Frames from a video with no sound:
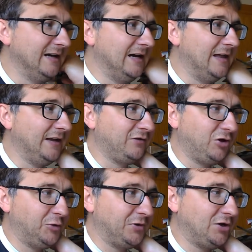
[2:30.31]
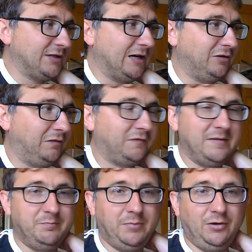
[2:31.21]
And then of course we got our old
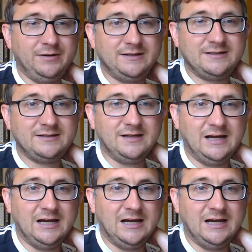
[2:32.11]
friend Boris.